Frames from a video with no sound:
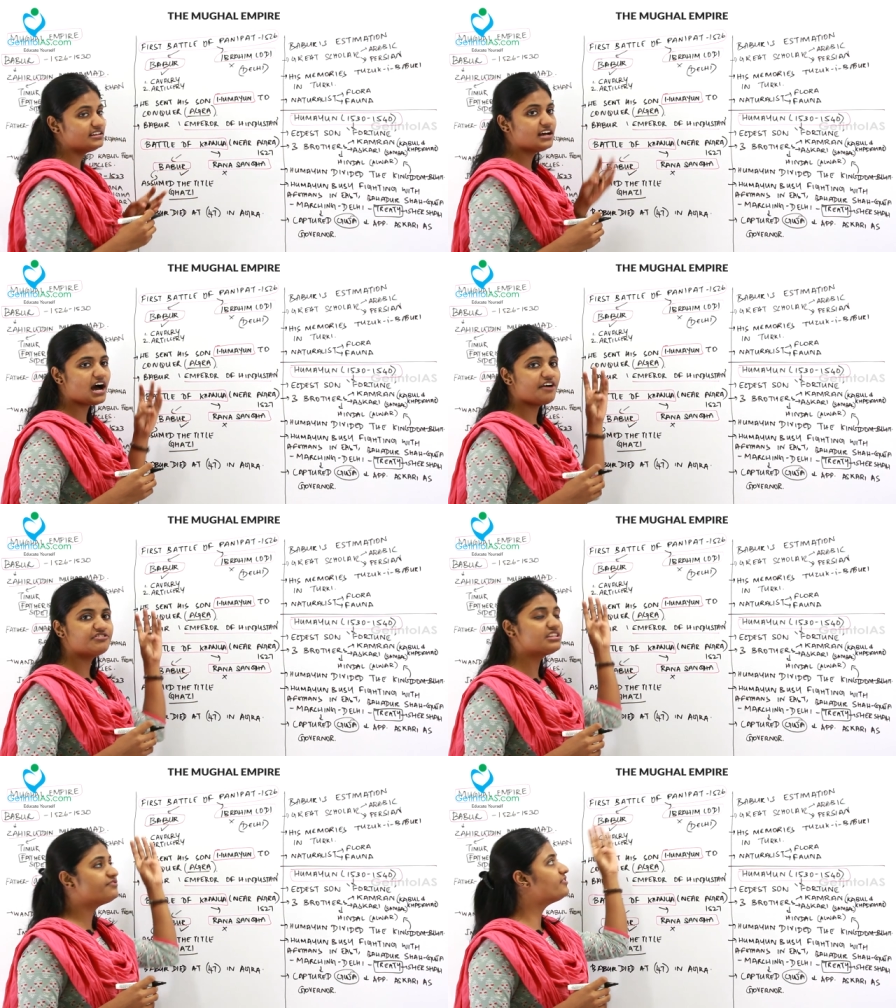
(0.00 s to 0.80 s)
then
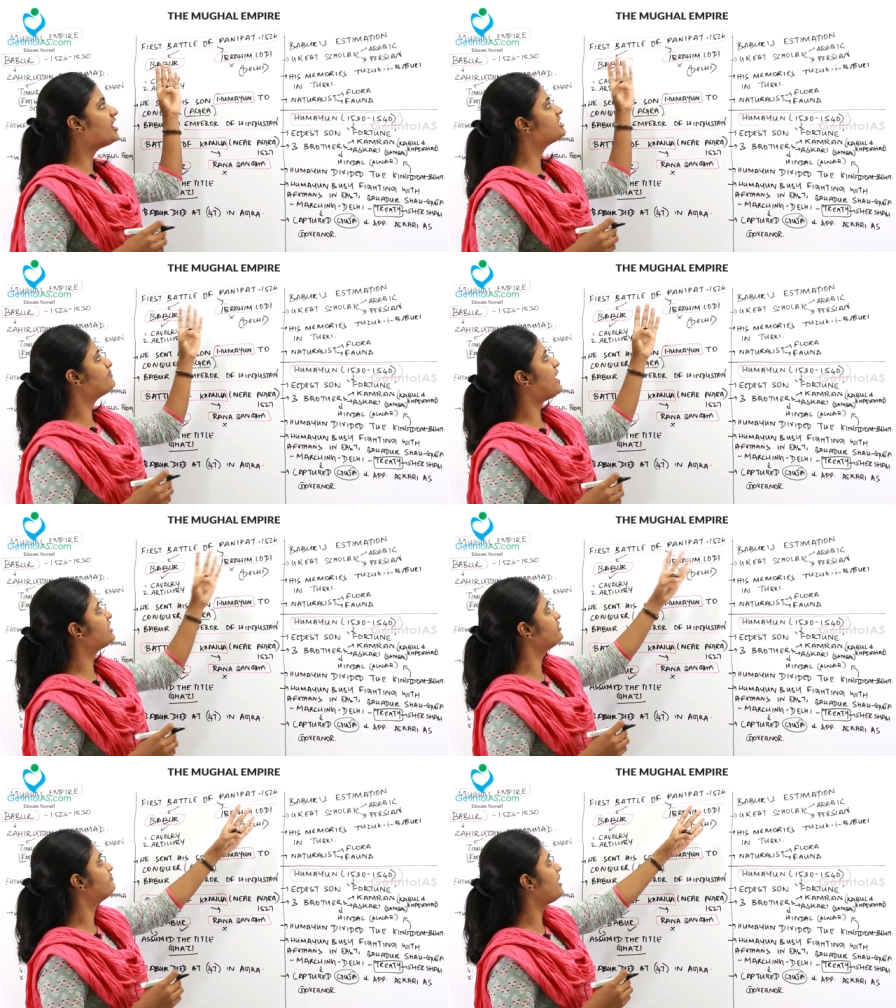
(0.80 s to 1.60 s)
after the first
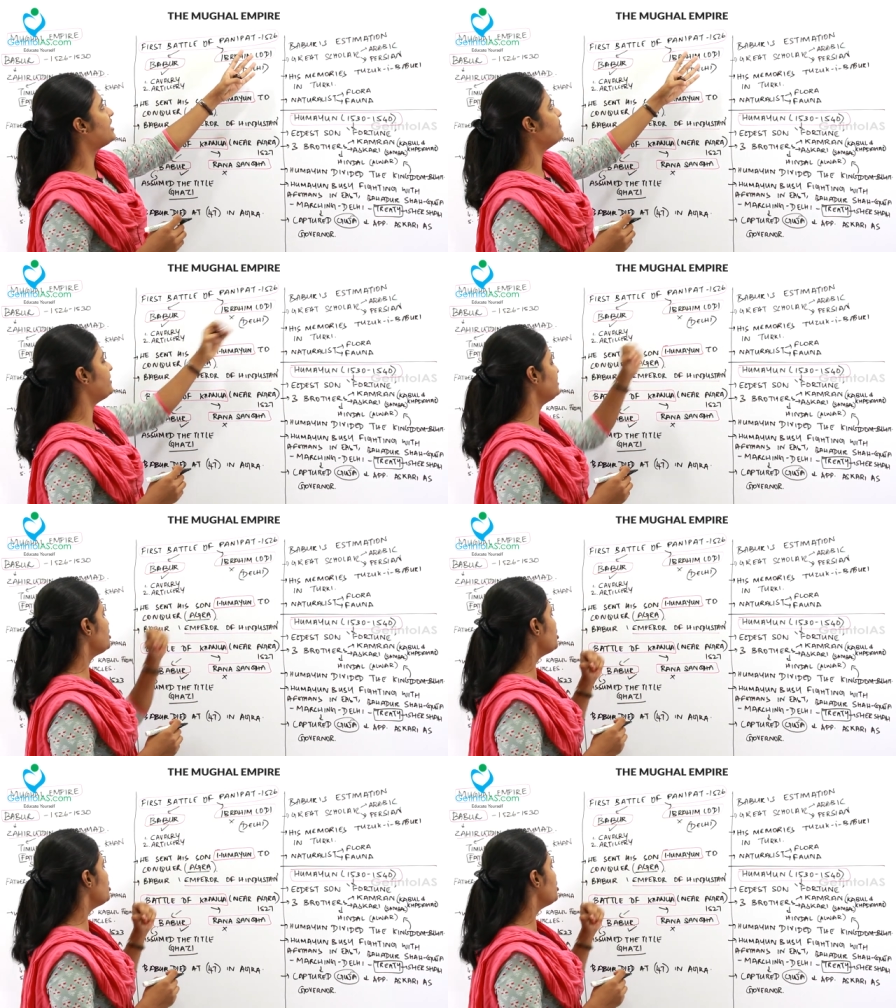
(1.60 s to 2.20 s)
battle of Panipat